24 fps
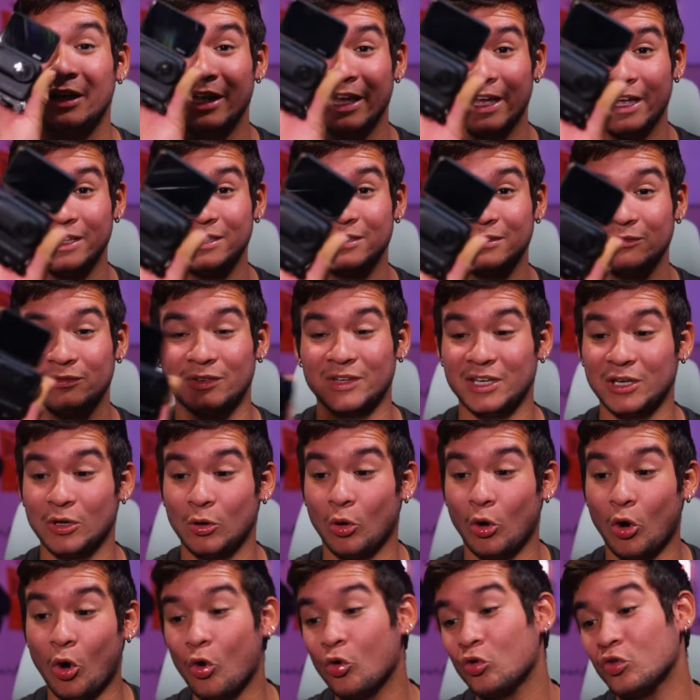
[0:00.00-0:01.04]
3S video
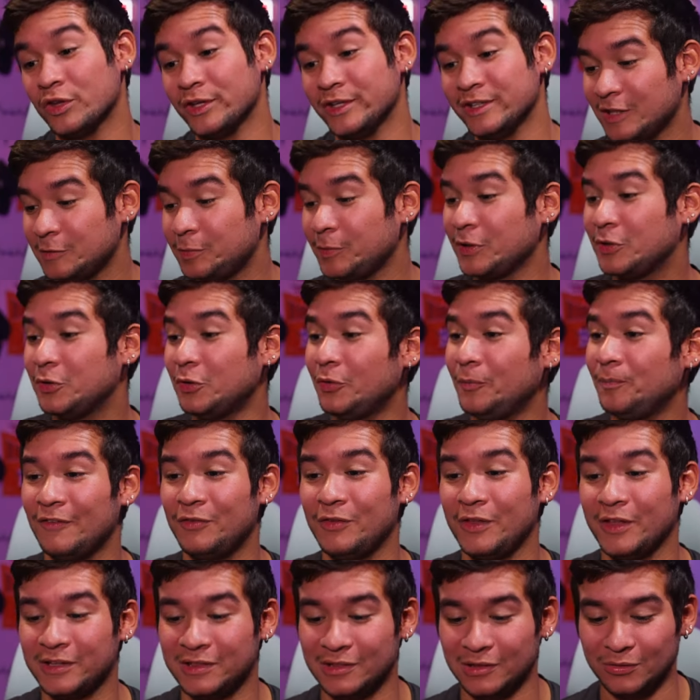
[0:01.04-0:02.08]
only. That's pretty cool. I feel
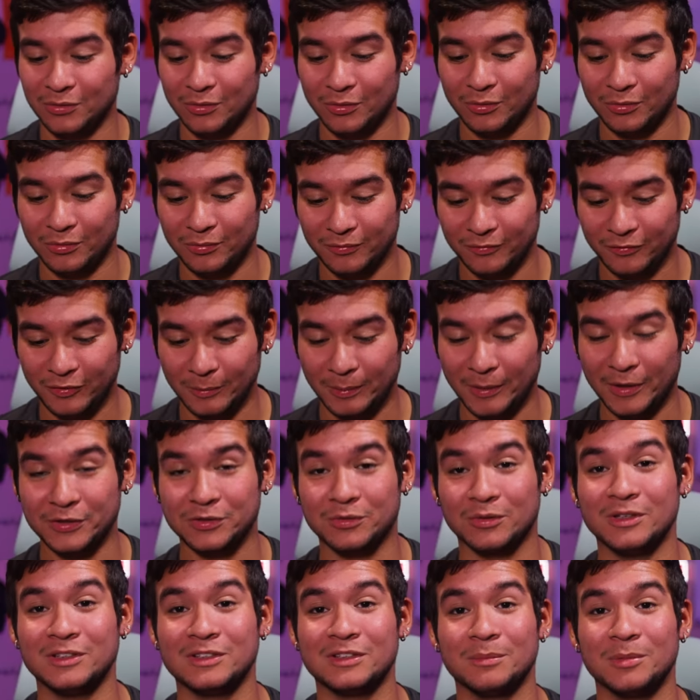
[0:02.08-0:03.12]
like the little flip out
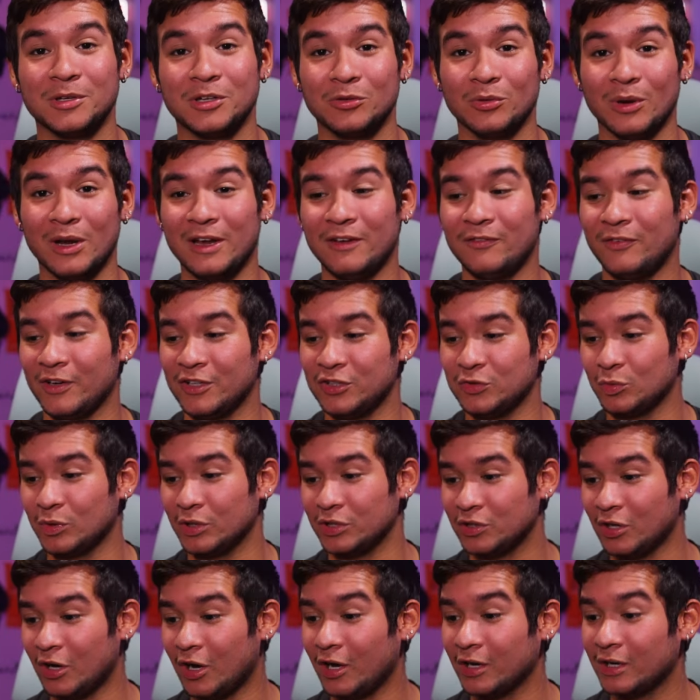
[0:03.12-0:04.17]
screen is gonna be great if I just want
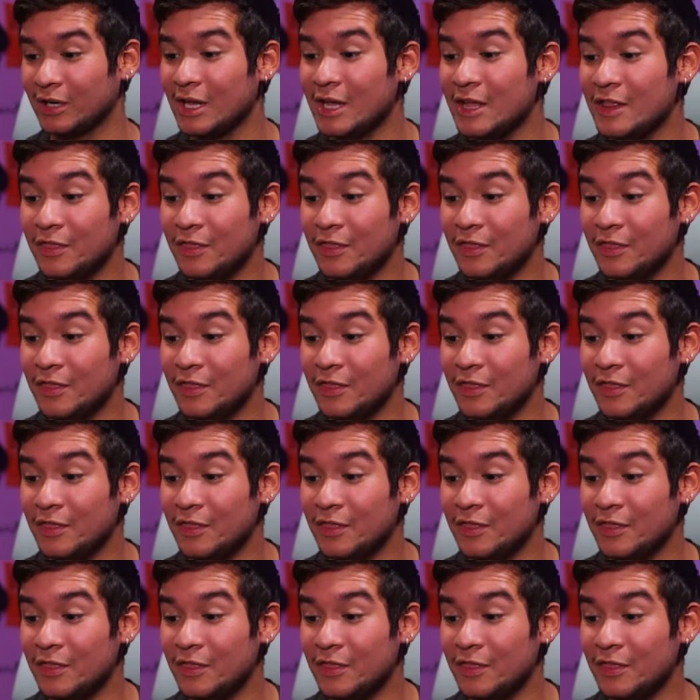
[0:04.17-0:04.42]
to talk.